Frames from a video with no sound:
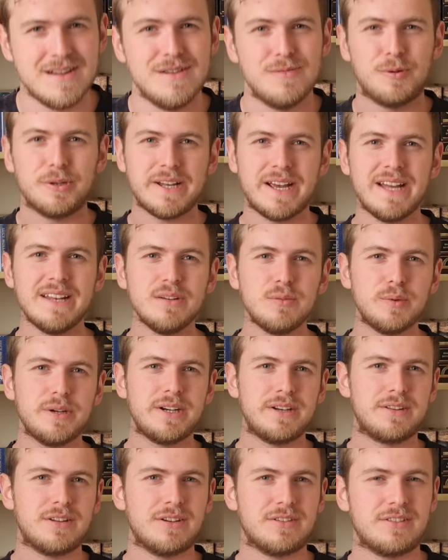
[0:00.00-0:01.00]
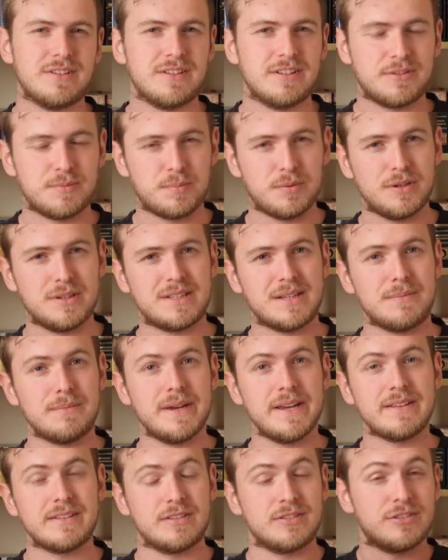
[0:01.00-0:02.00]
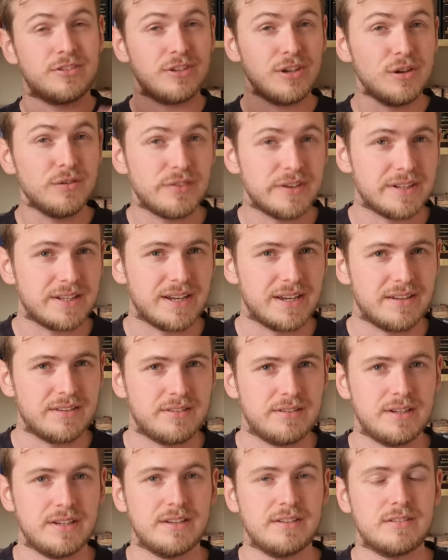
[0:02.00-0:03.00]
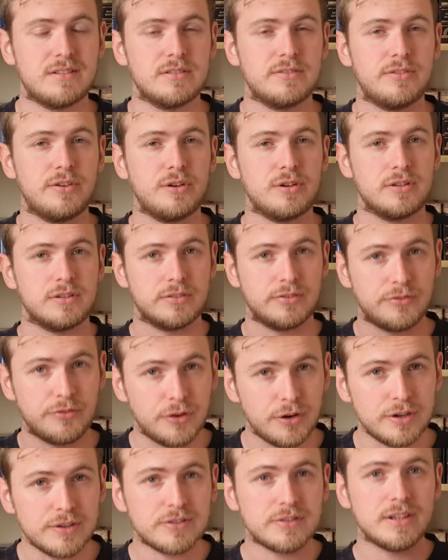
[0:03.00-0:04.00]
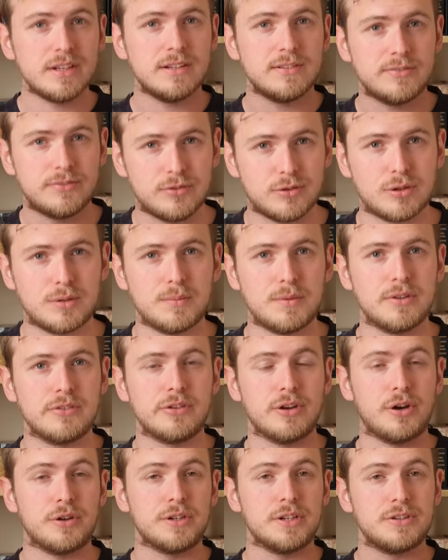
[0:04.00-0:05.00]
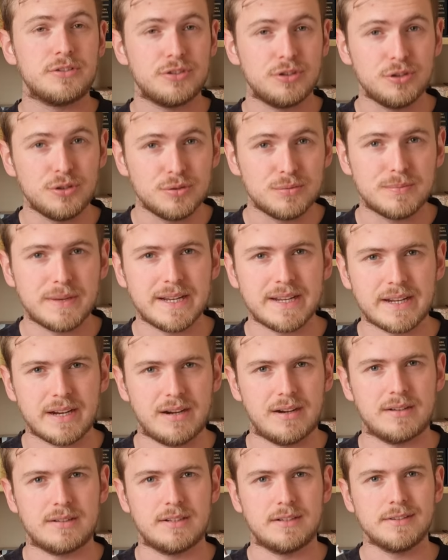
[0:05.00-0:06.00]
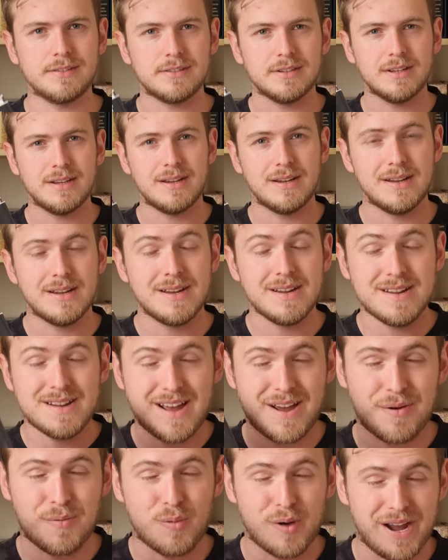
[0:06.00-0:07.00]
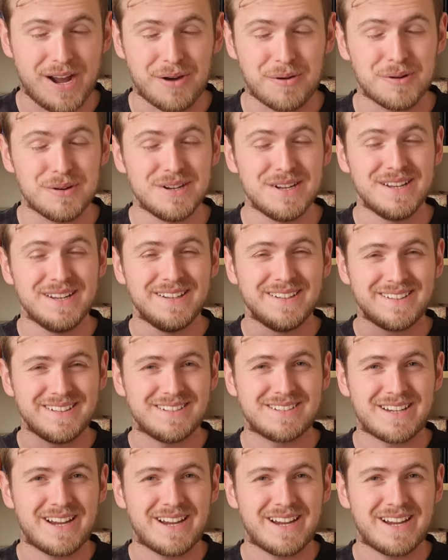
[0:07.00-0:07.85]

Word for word: What Andy Weir does in this book that makes it so fantastic is to focus first and foremost on the two main characters, and wow, these